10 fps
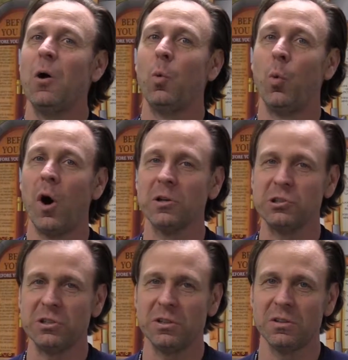
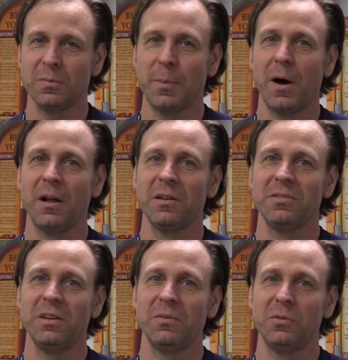Washington's
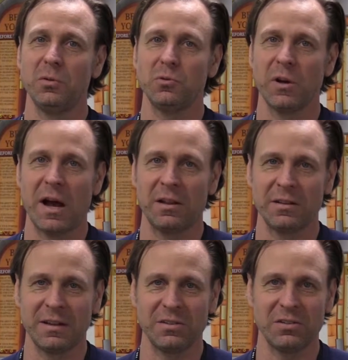policy of
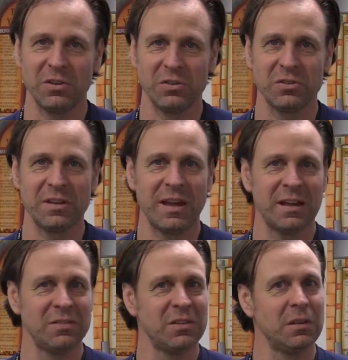neutrality still
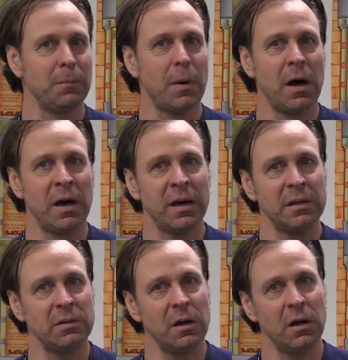stands in the
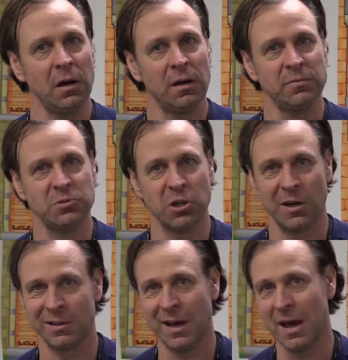mind of
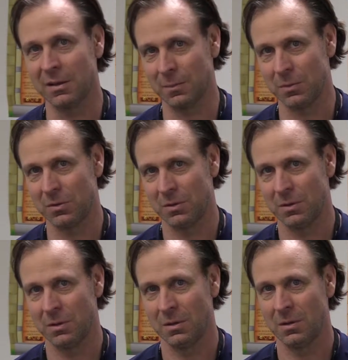John Adams,
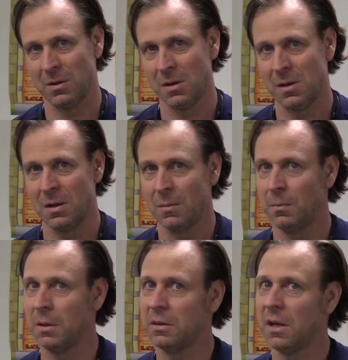
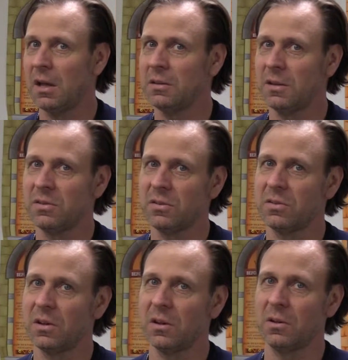but not
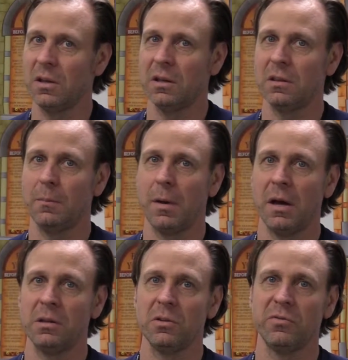necessarily in the
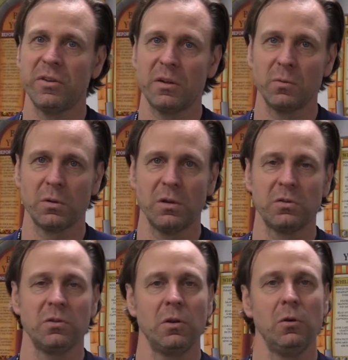mind of
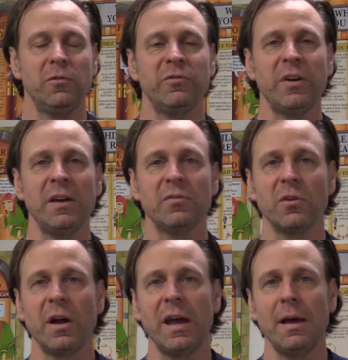Federalists who
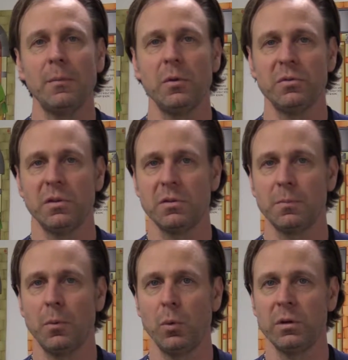favor Hamilton's
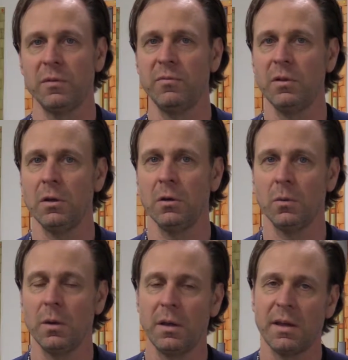point of
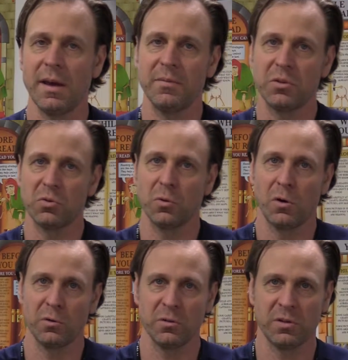view in having
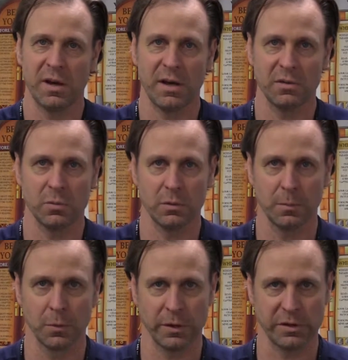stronger ties with the
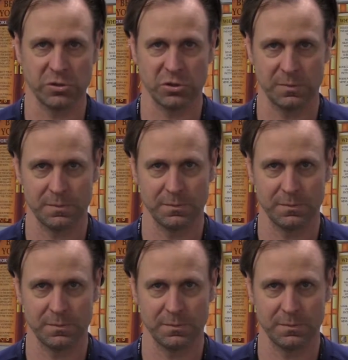British.